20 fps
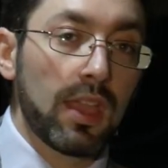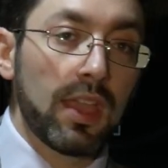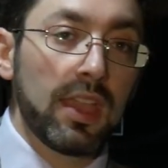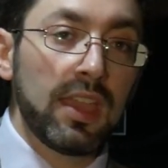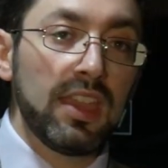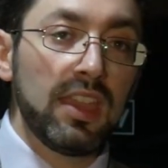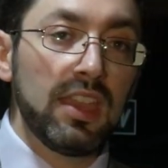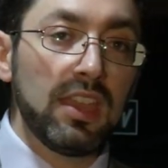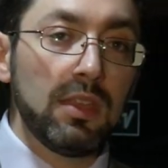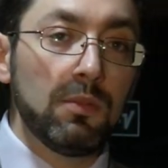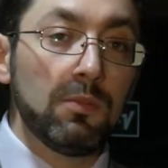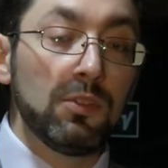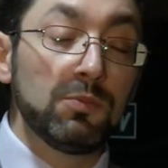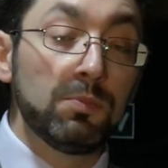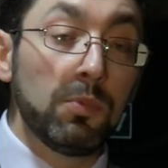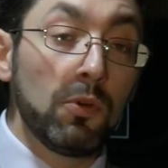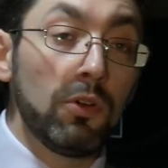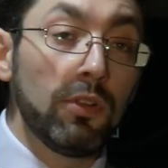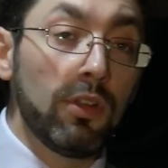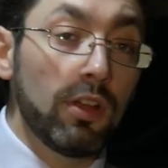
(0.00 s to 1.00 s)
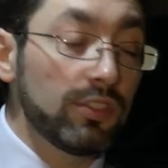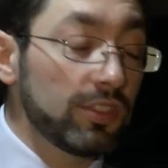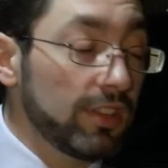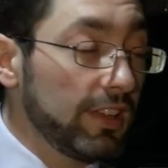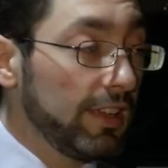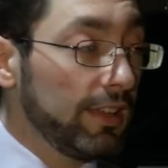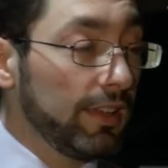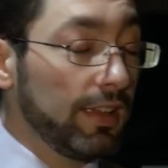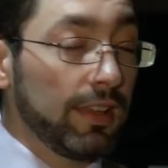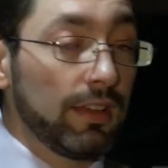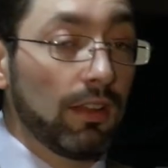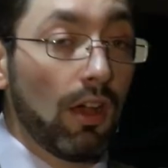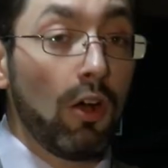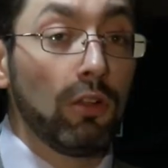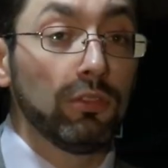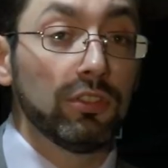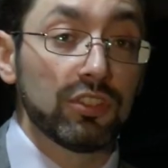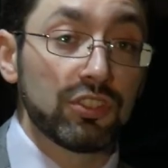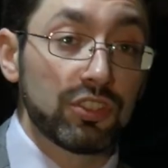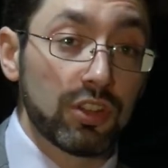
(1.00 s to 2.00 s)
He was born actually in
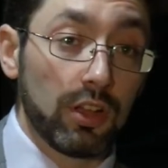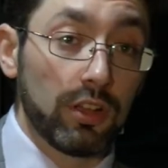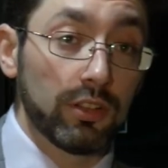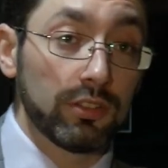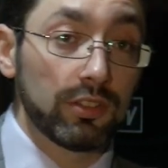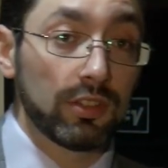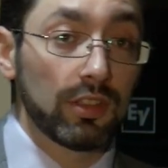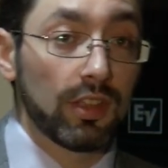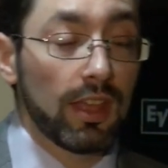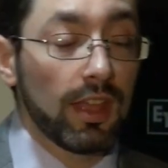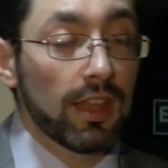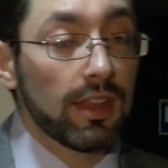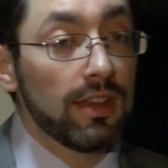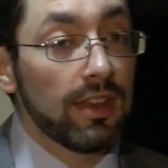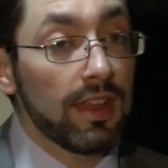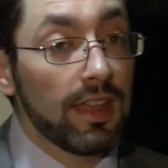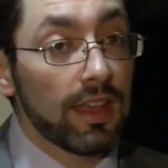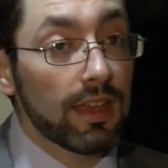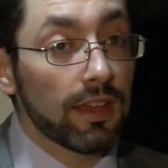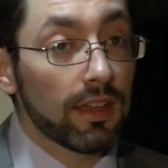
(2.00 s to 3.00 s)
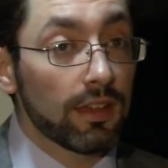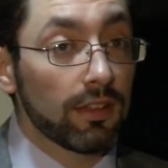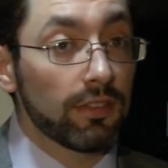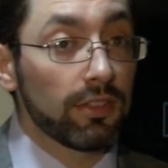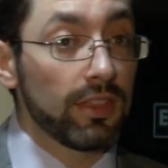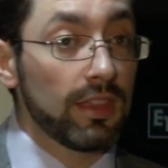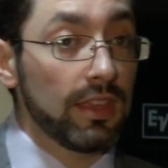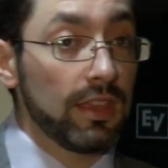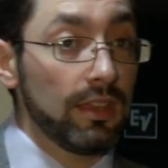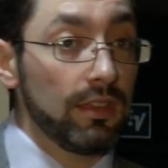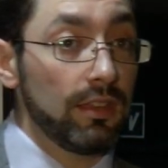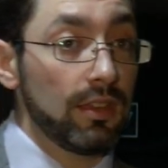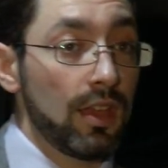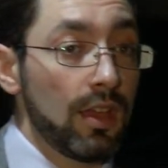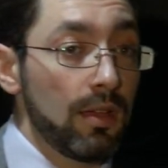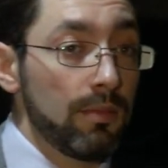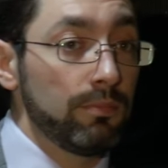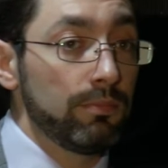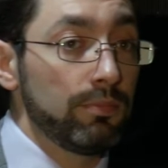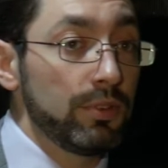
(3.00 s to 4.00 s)
Aldershot, near the
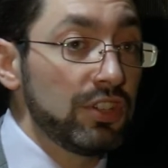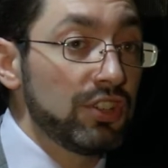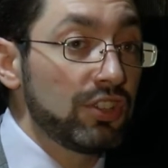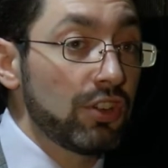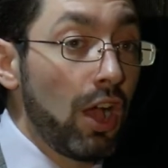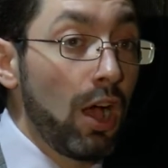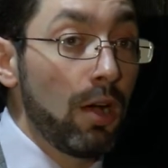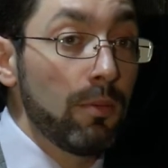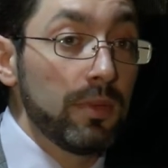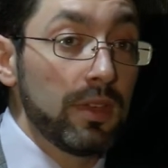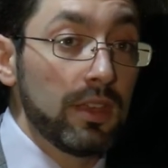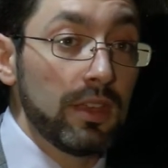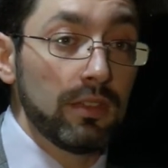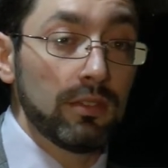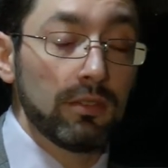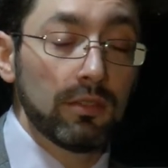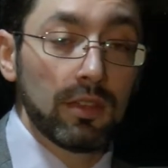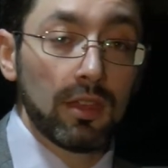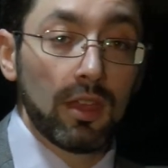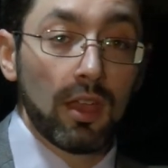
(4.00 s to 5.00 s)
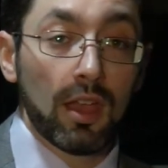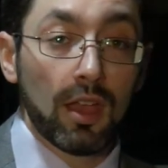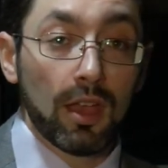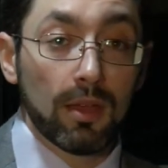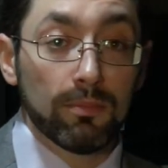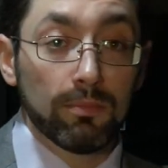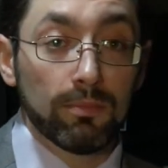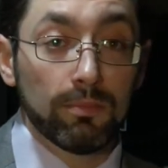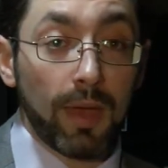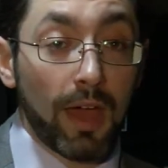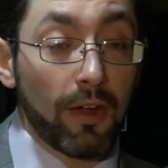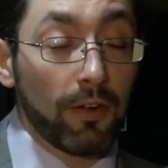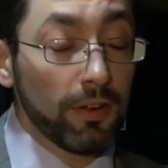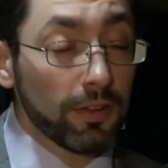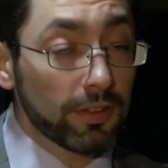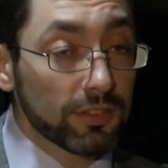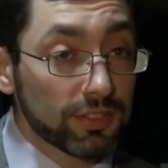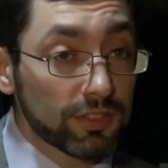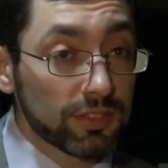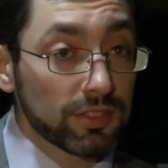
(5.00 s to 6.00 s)
British Army
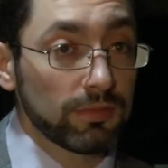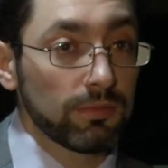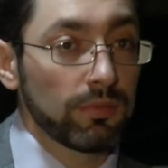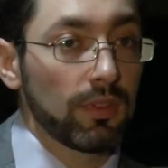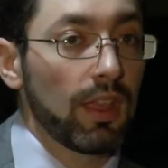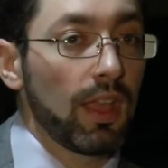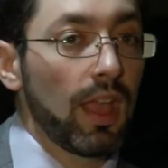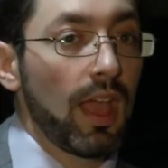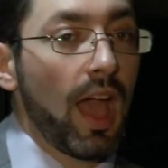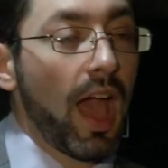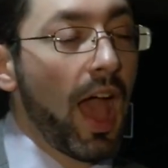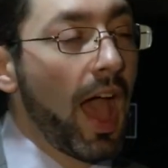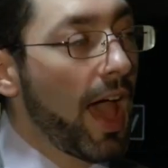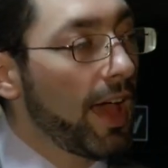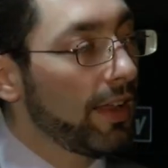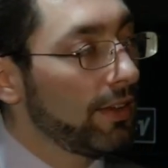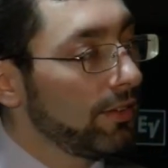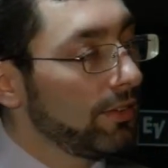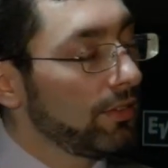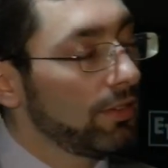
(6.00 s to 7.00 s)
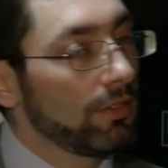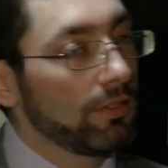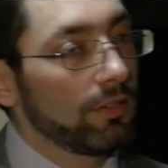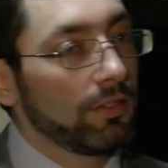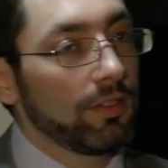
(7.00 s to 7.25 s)
barracks, and